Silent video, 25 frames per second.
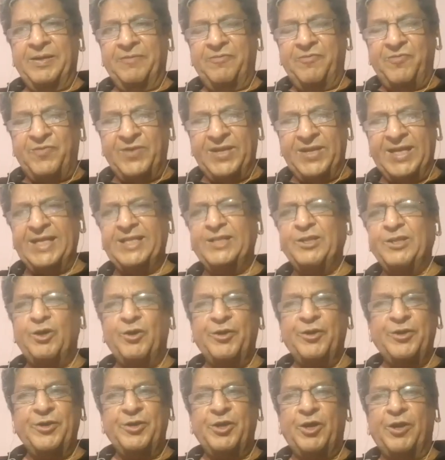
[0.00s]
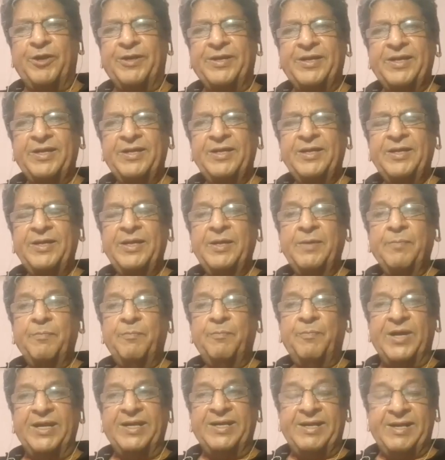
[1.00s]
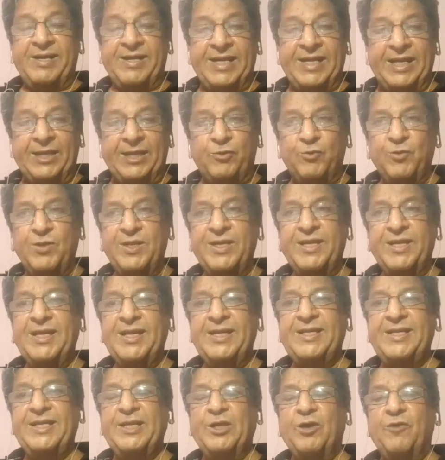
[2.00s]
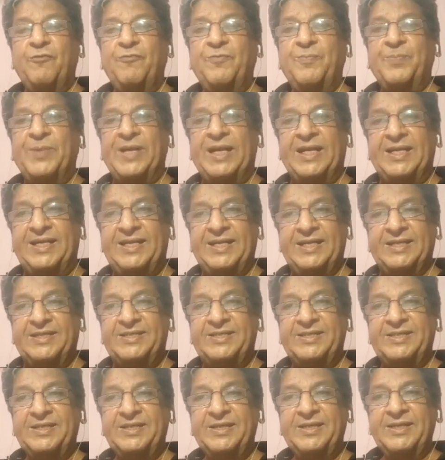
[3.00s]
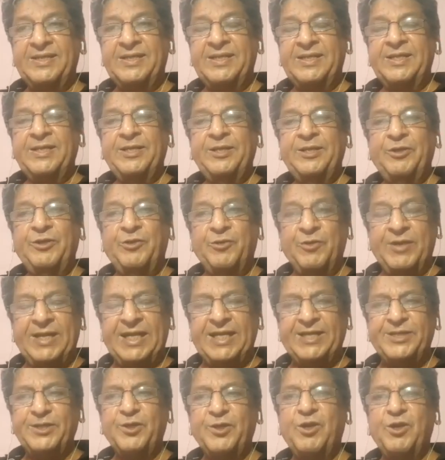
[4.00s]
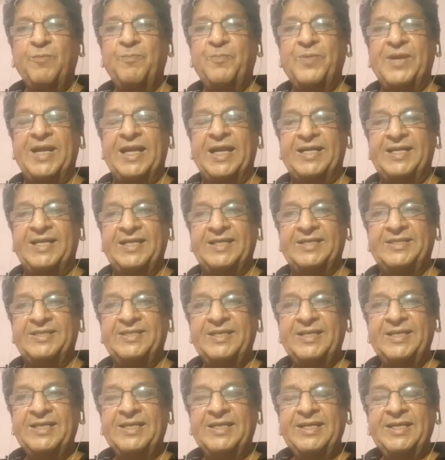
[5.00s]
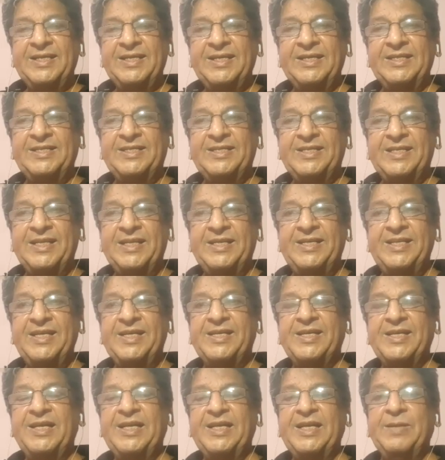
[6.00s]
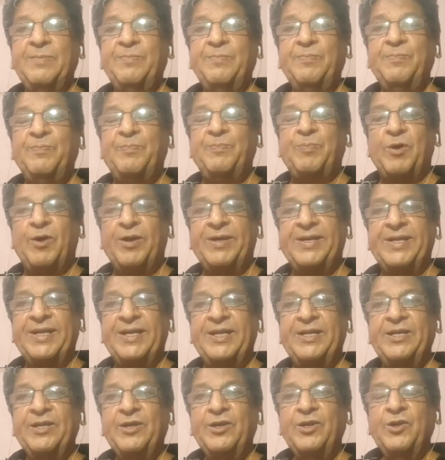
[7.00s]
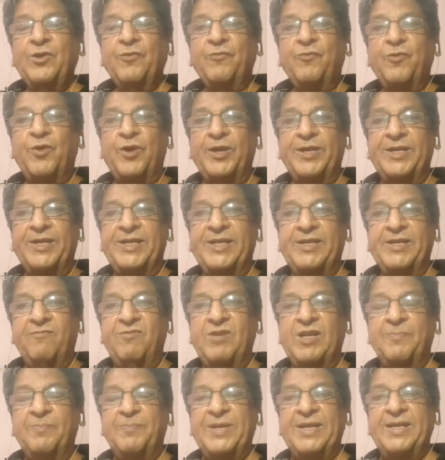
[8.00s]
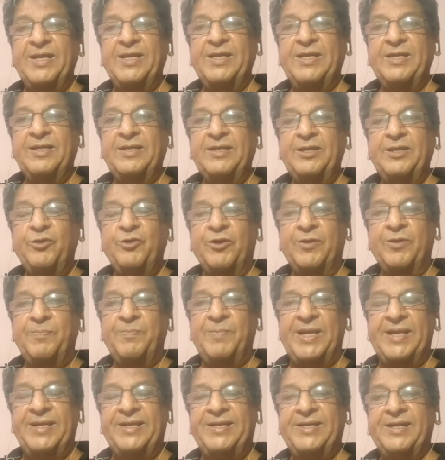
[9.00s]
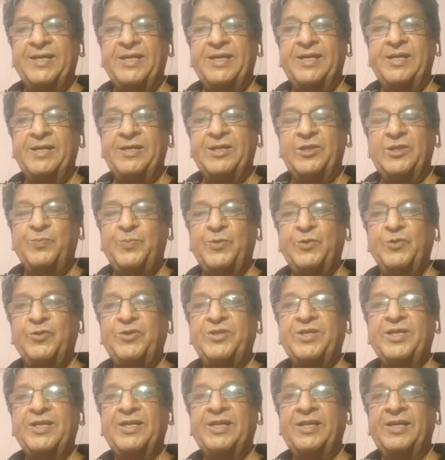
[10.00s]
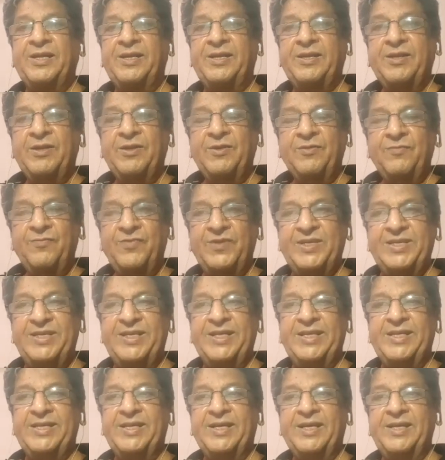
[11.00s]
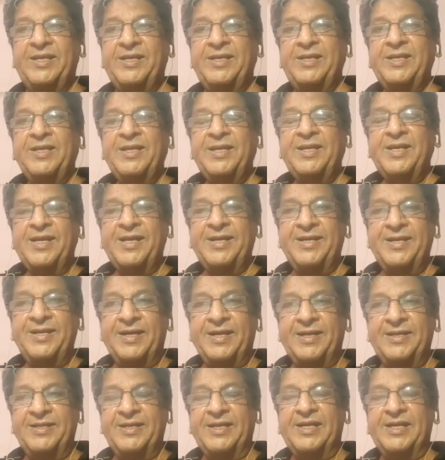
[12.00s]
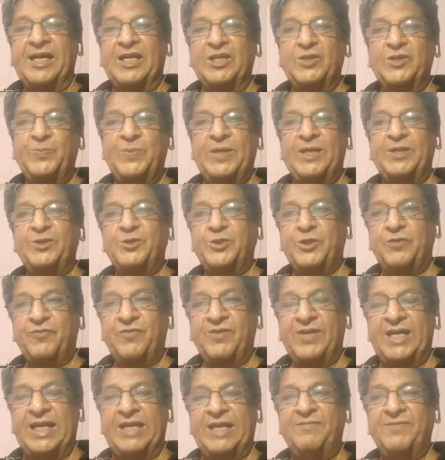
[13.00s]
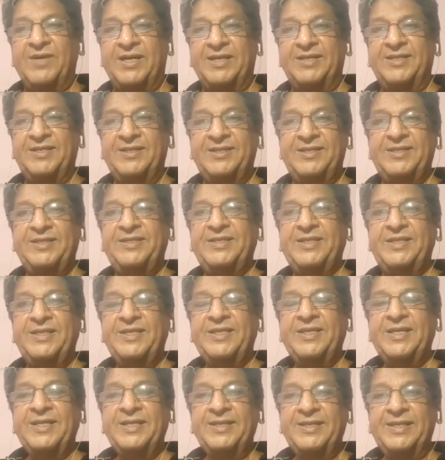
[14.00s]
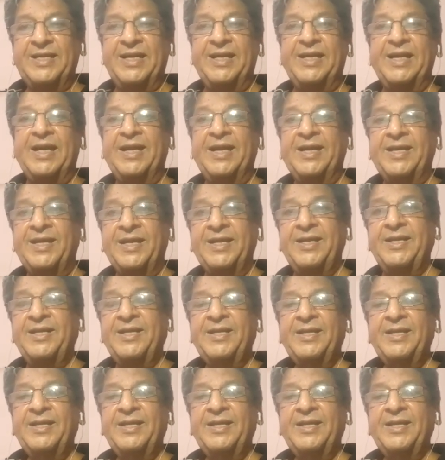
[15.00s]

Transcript: faith or not, but regularity of practice, duration of practice is critically important for developing your mental, spiritual, physical, and other aspects of life. Aditi. That I can